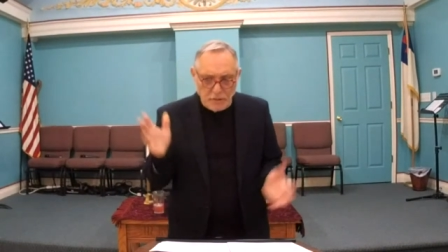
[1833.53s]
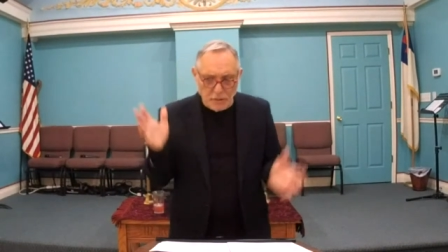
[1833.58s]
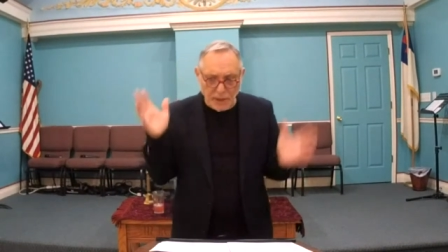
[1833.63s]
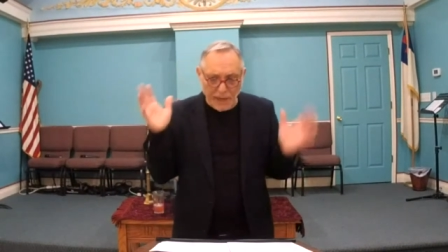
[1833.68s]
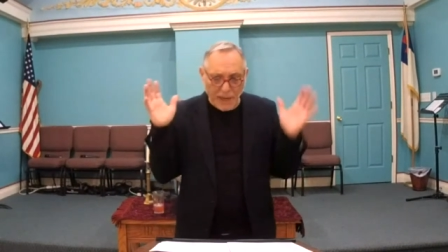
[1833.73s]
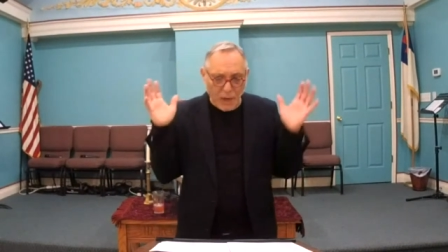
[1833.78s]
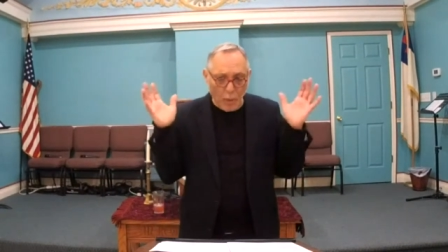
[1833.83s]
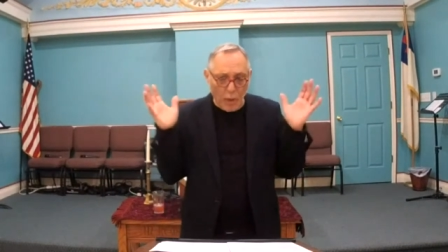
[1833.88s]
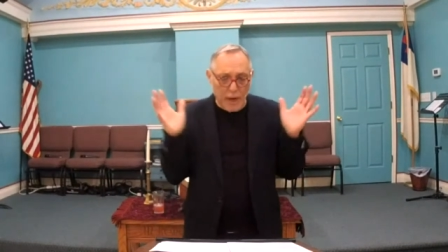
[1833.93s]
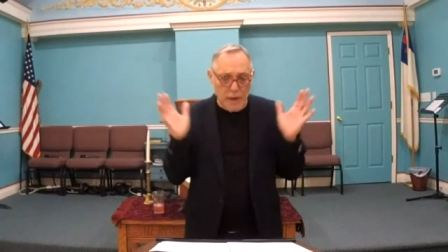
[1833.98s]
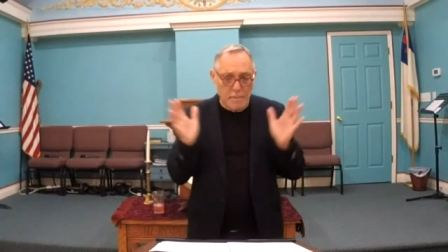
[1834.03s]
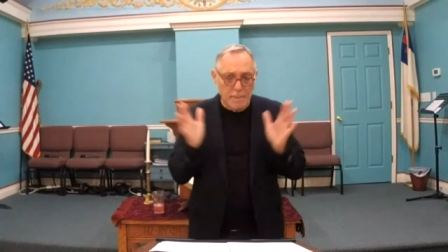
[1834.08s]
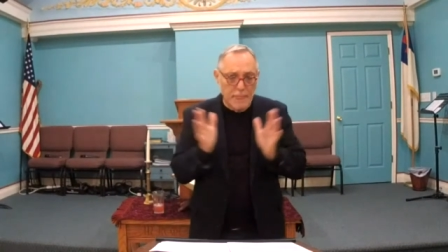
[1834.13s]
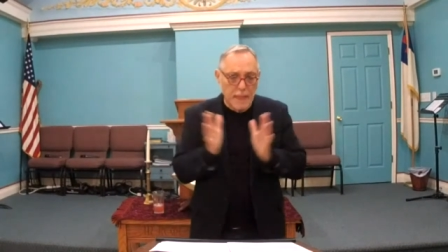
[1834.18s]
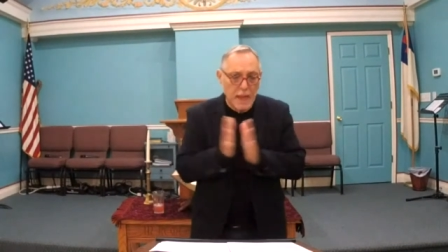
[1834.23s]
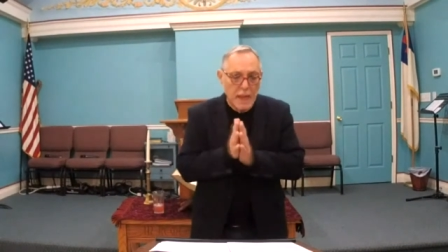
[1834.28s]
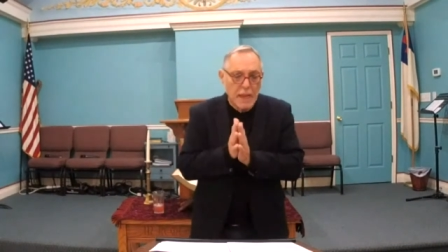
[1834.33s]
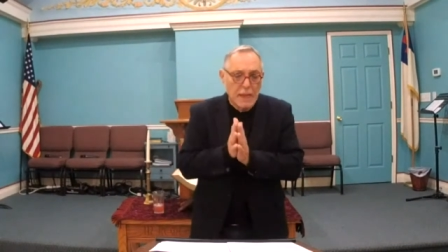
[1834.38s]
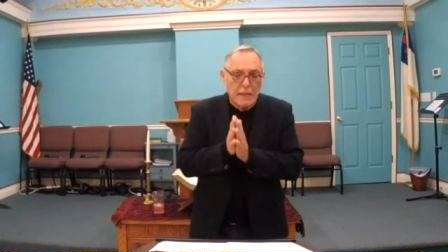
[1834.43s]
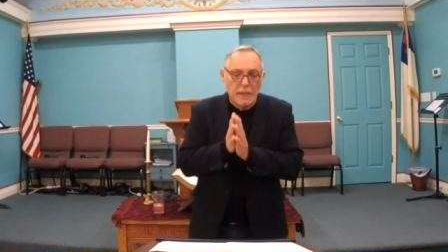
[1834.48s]
So anyway,
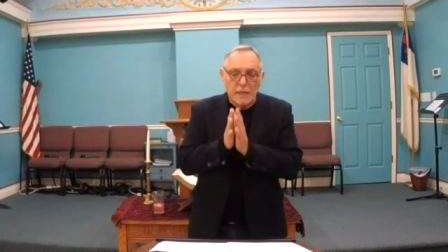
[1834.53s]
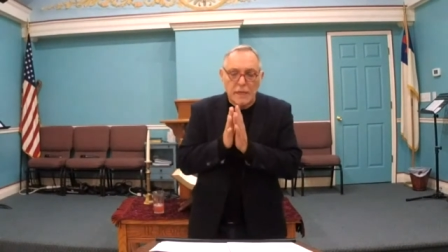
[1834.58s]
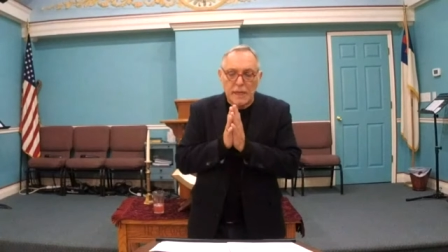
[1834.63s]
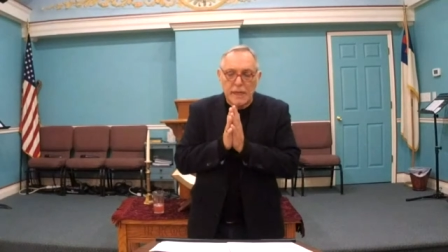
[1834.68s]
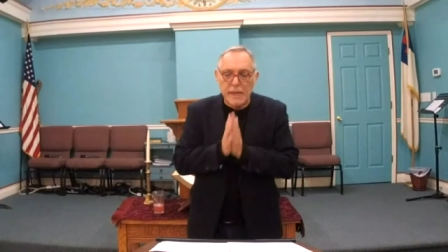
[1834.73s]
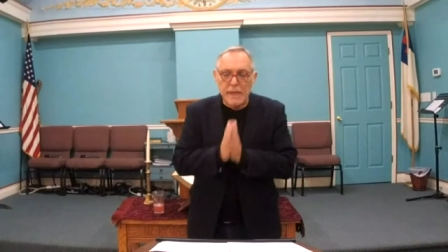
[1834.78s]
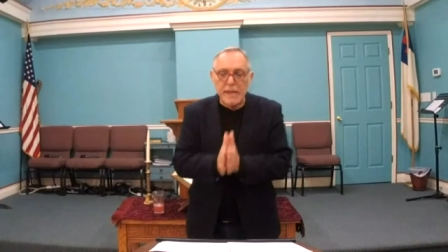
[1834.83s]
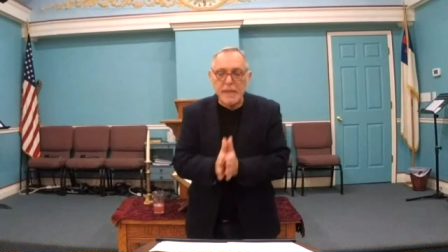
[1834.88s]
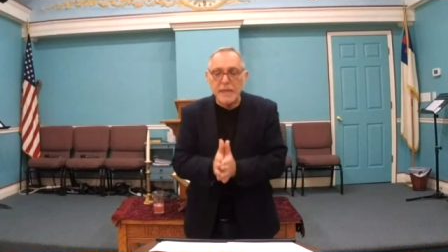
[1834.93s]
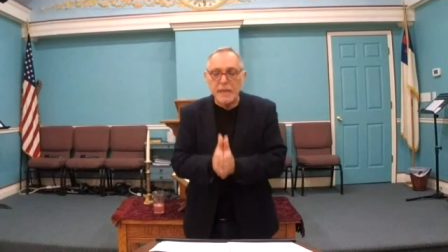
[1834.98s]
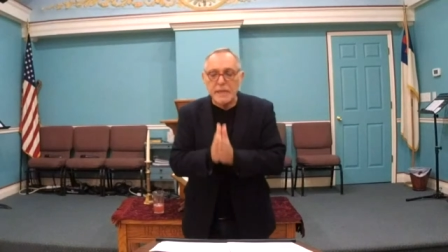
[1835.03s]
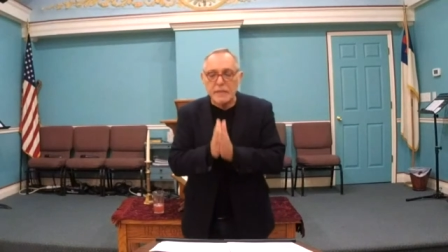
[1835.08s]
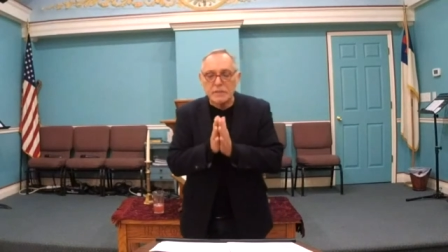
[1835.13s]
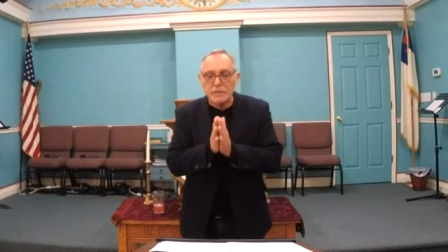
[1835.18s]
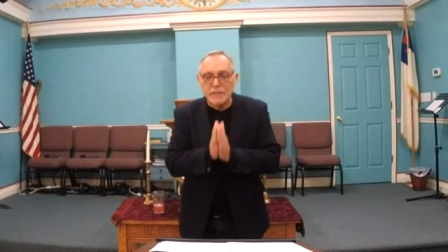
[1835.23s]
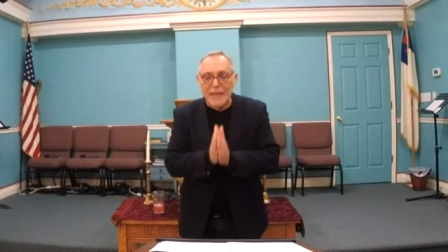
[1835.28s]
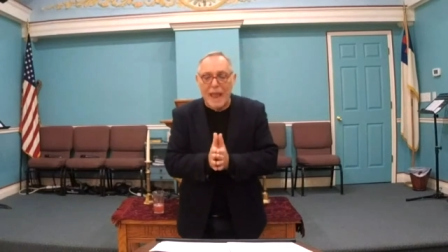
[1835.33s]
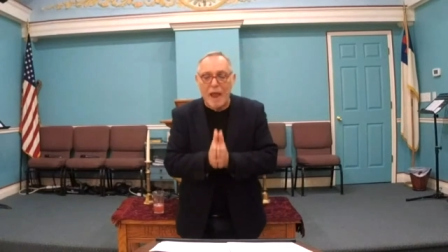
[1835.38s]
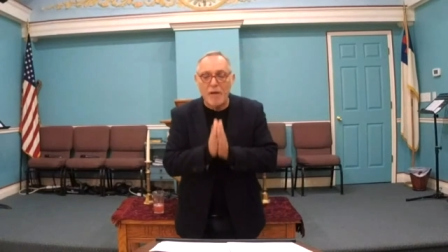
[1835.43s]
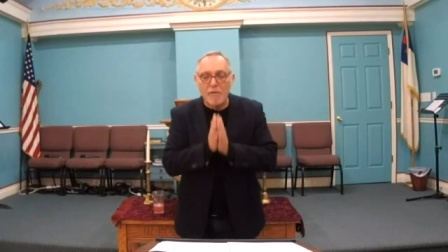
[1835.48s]
he
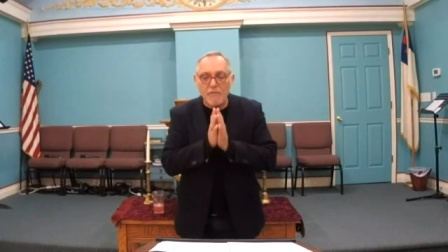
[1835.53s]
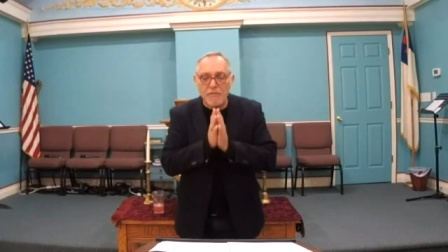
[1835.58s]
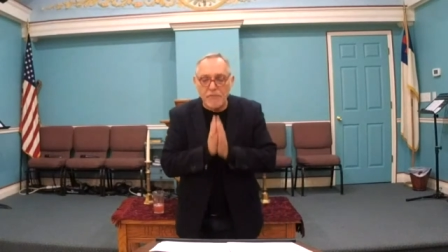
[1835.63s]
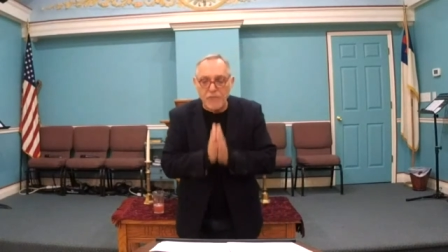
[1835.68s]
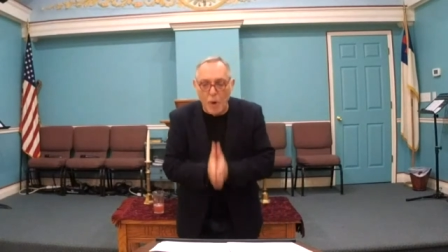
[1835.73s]
is now